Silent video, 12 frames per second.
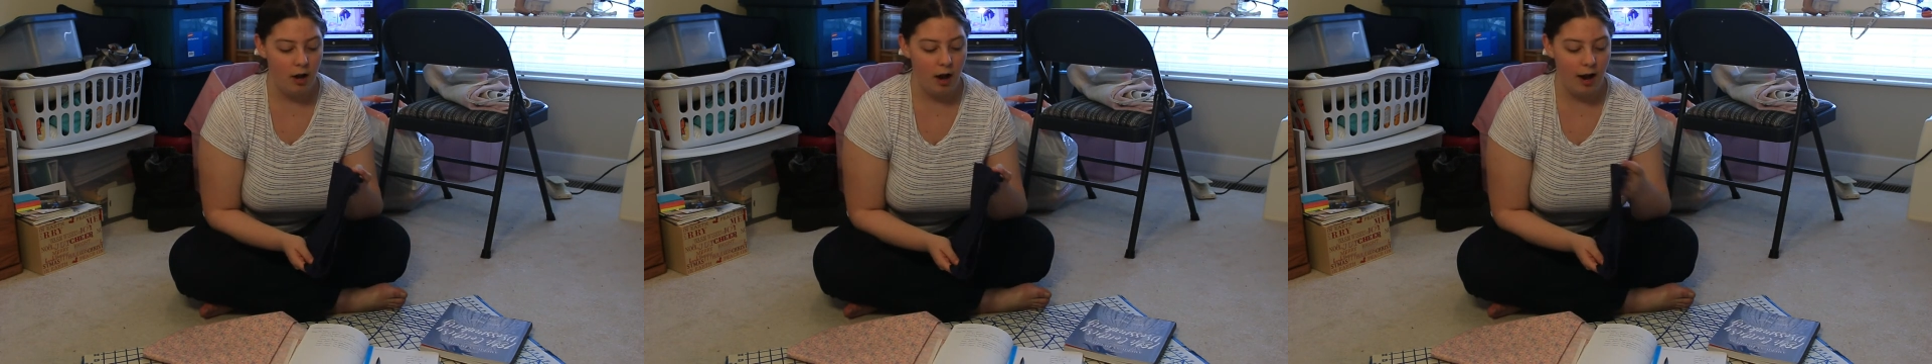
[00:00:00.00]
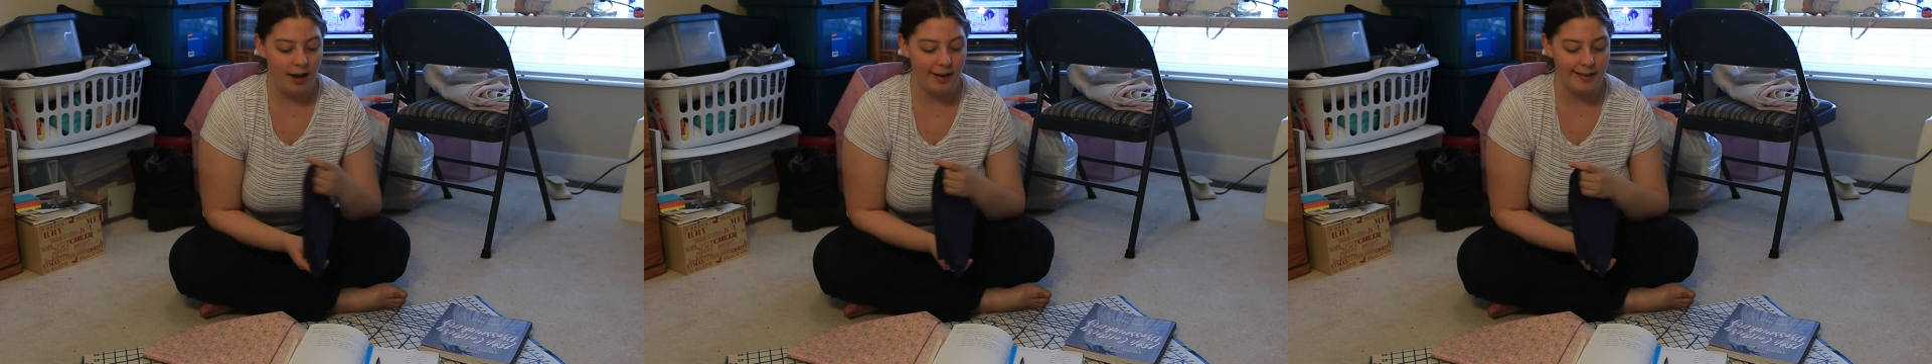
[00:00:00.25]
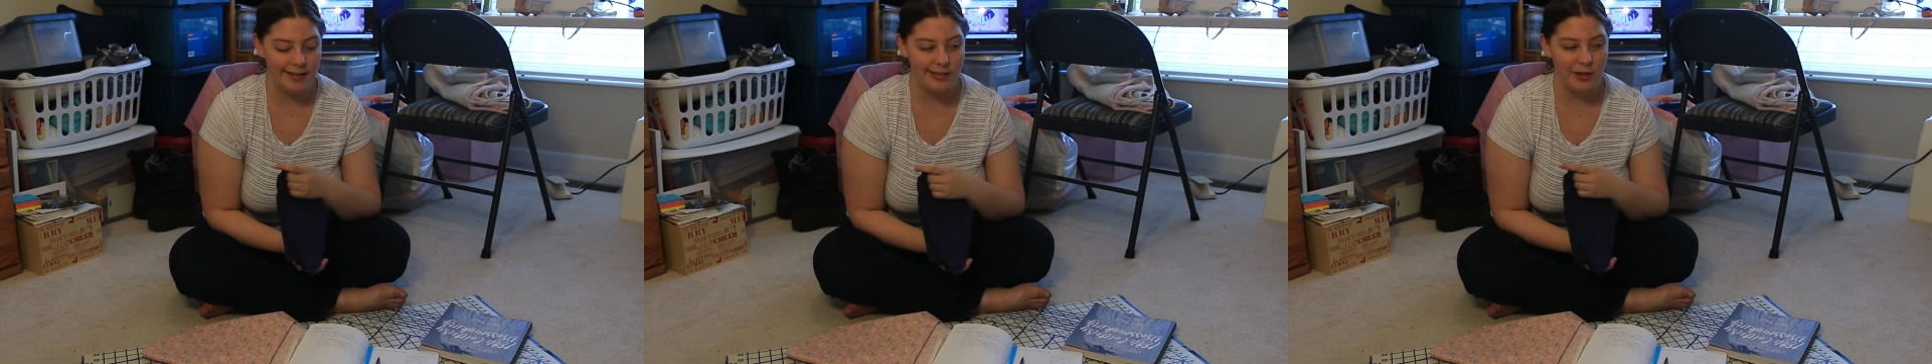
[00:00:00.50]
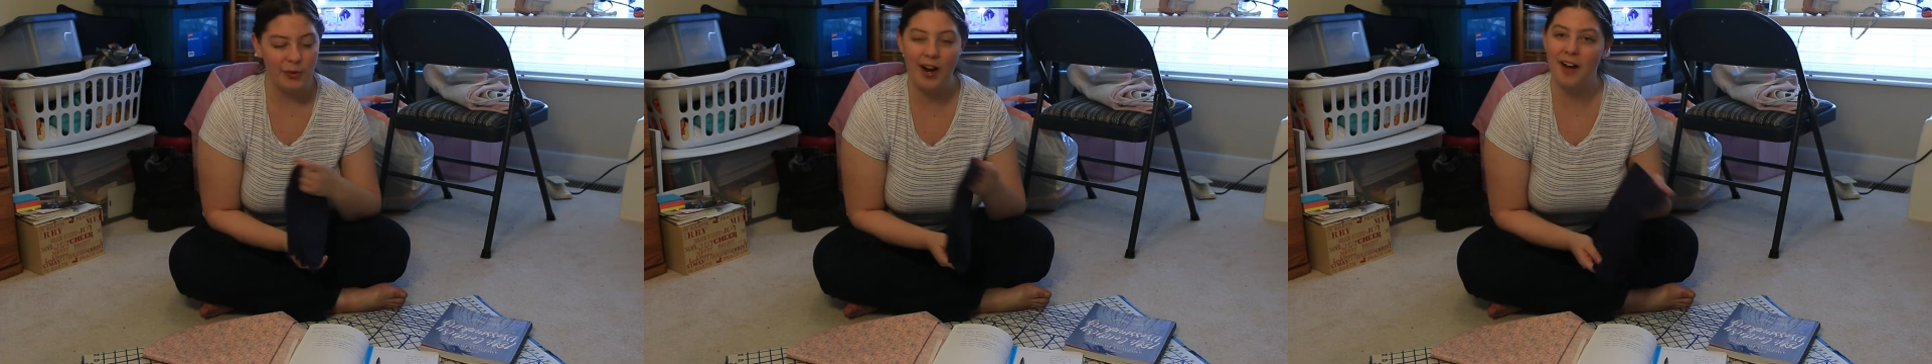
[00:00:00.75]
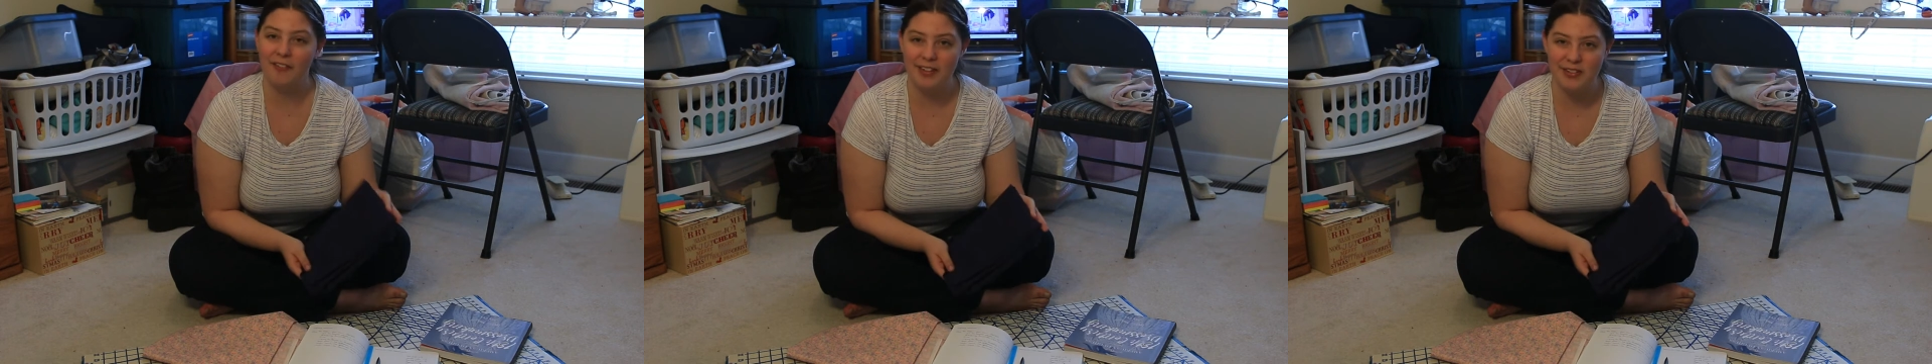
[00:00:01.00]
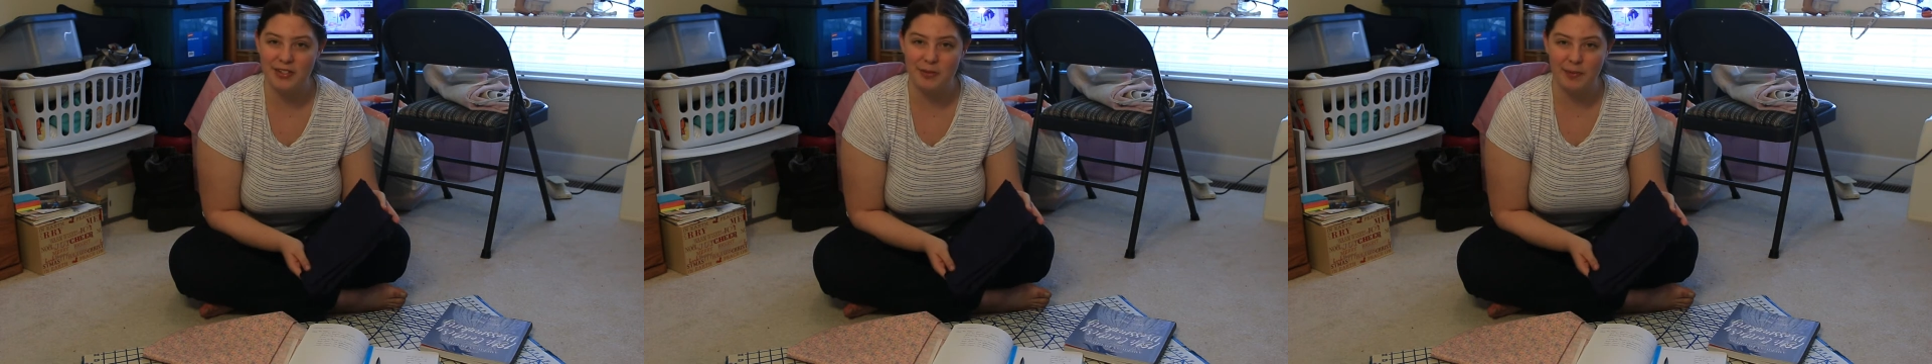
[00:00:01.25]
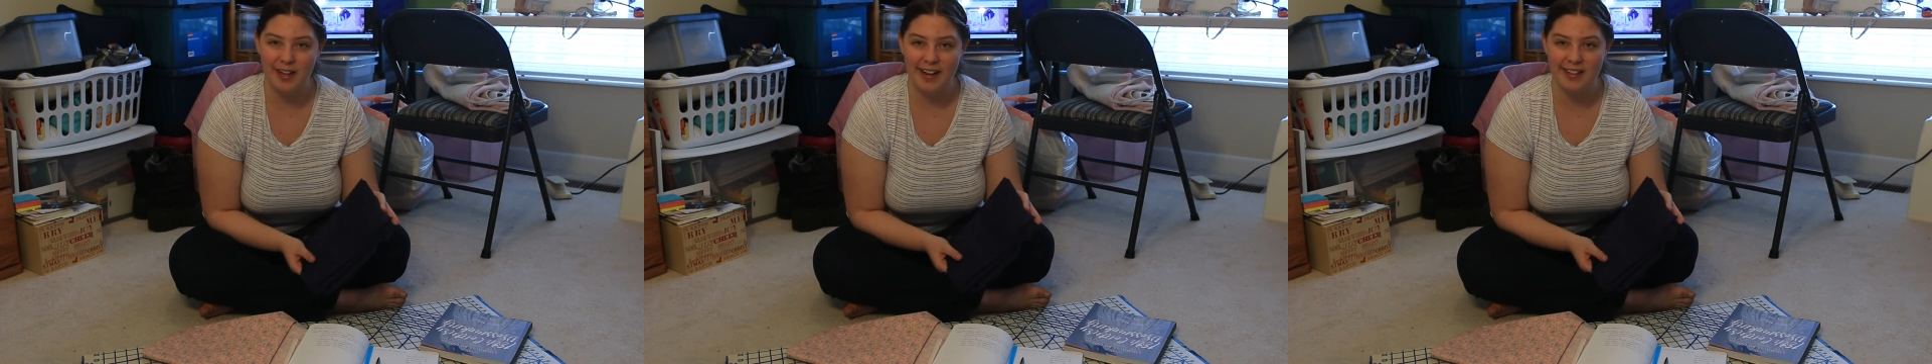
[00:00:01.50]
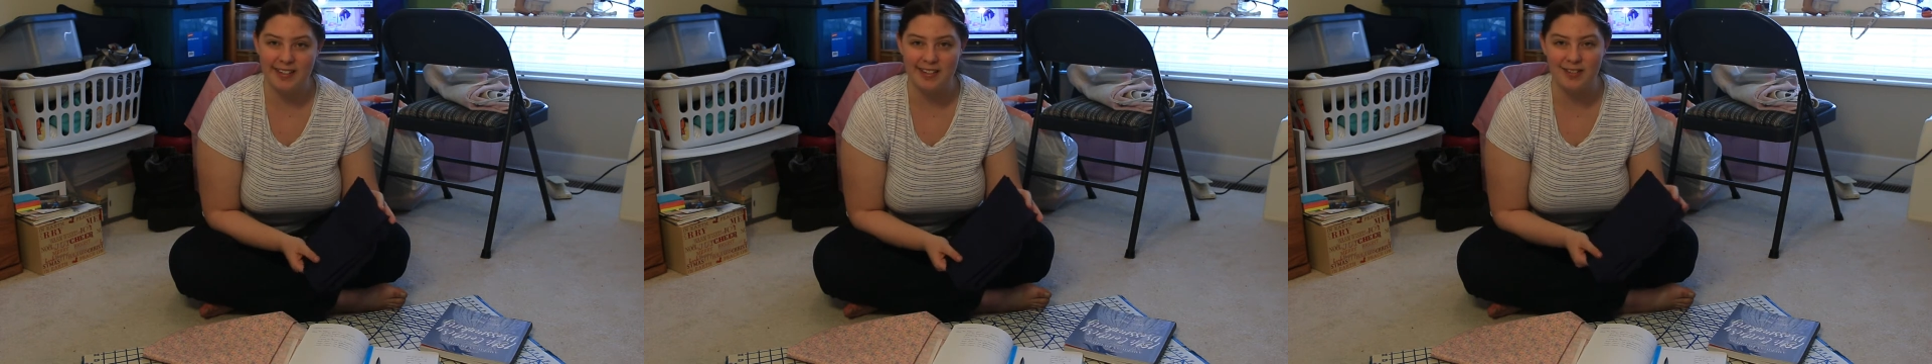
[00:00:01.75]
I don't have those
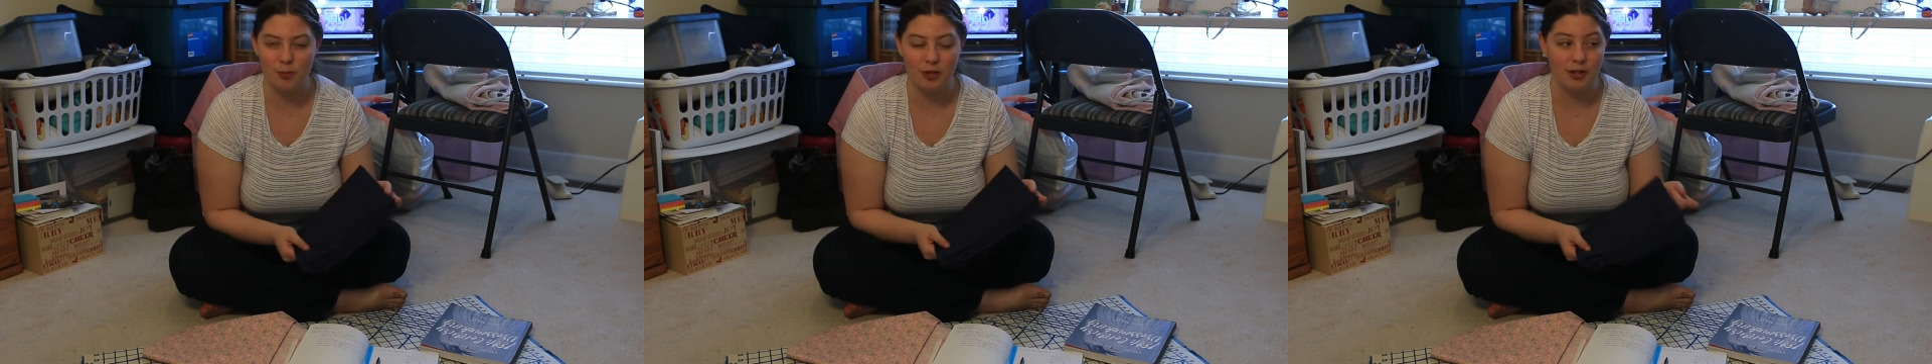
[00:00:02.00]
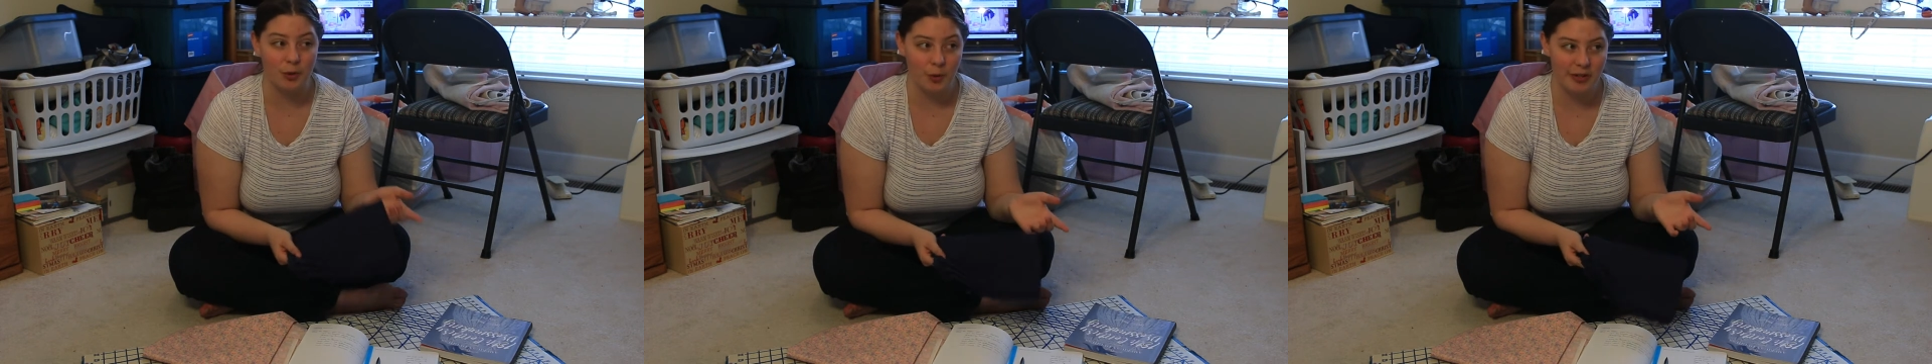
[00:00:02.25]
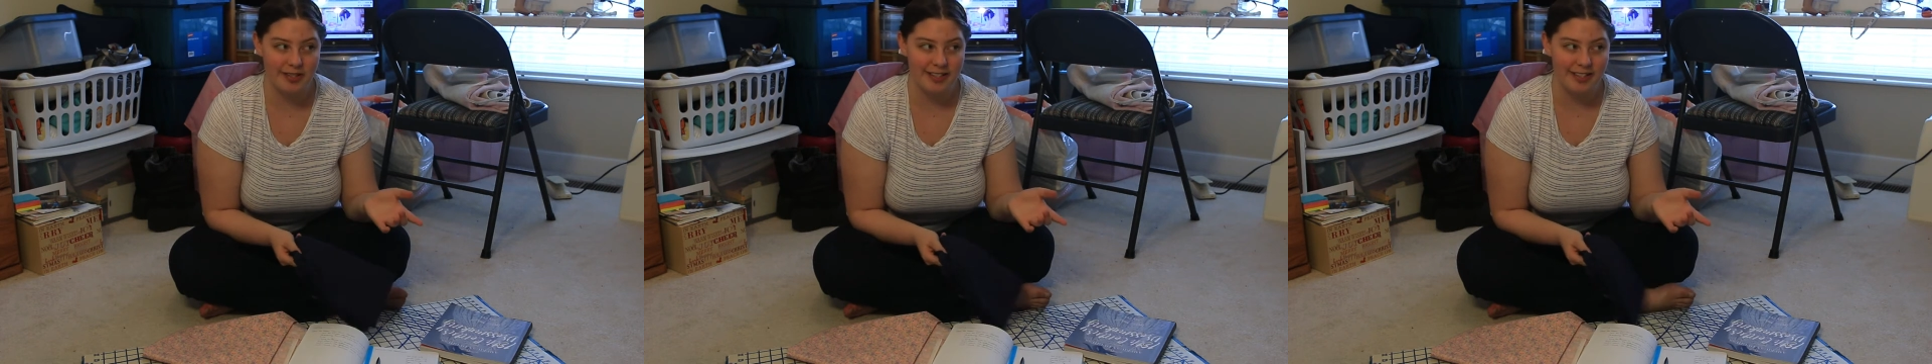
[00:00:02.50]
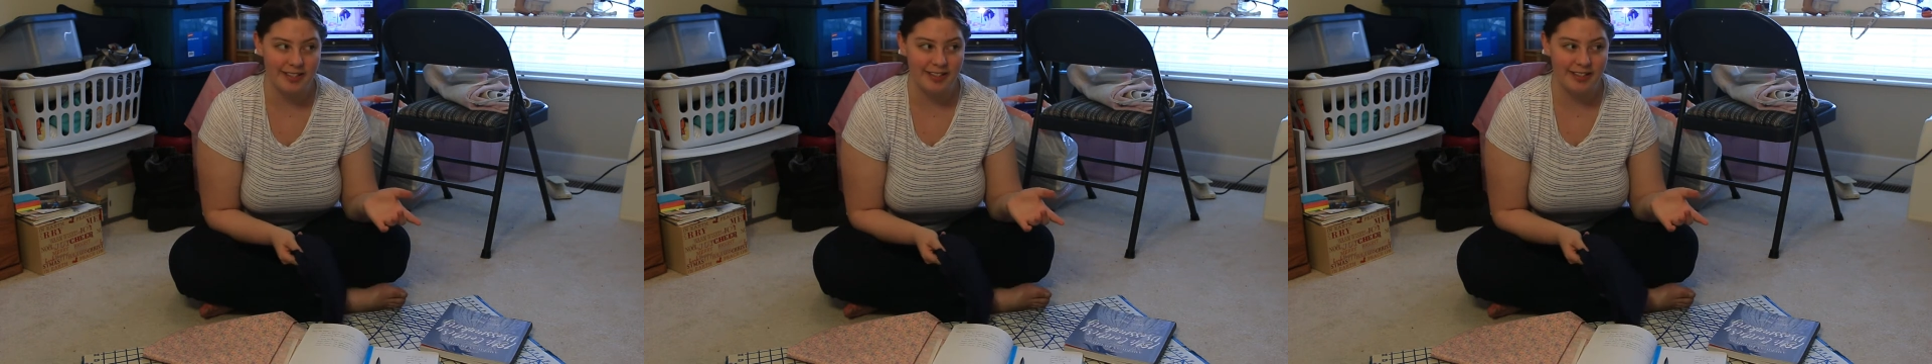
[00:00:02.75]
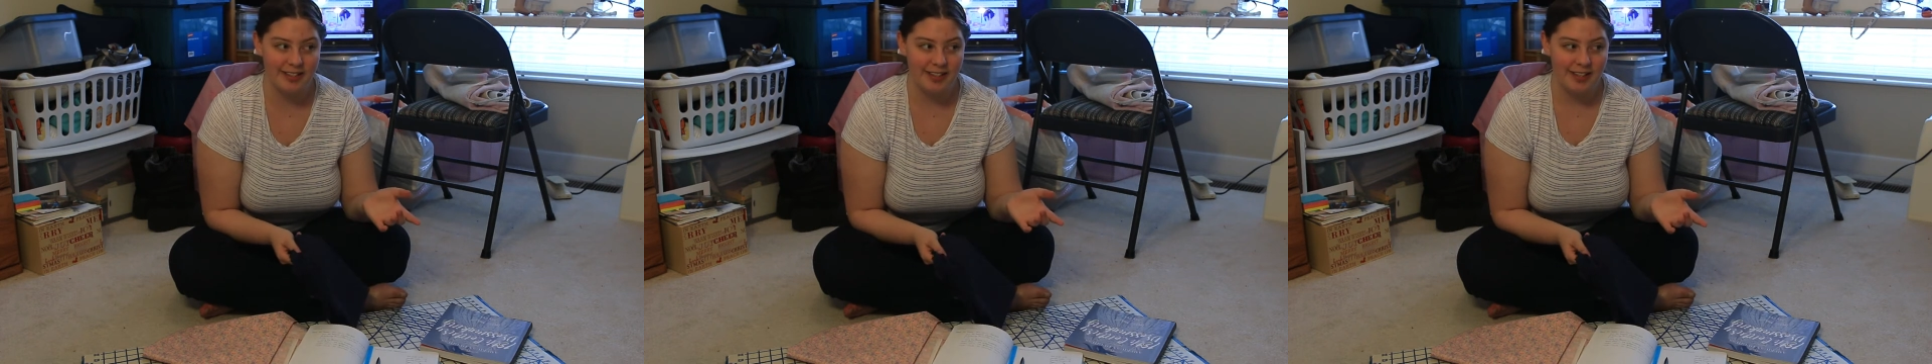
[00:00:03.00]
supplies since we're in quarantine